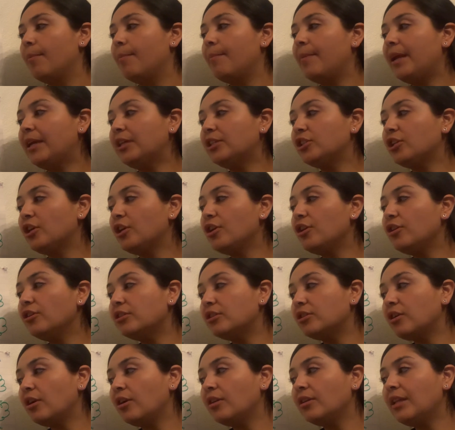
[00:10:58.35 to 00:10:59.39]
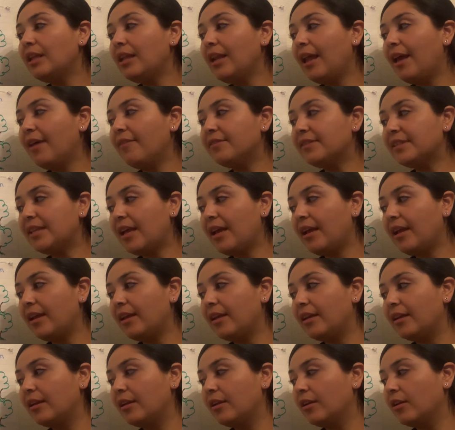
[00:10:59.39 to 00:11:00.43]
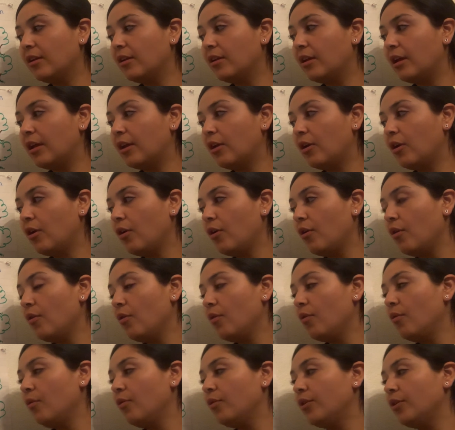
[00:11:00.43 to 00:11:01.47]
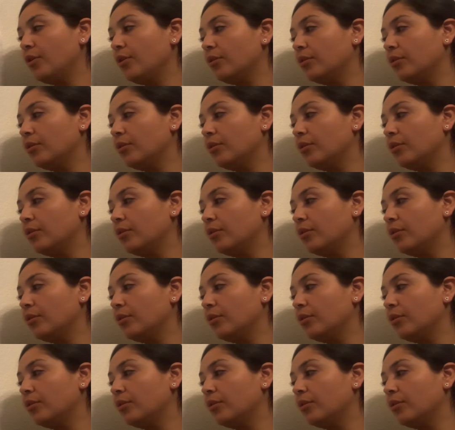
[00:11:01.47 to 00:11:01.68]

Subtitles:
Make sure you start on the left side. Go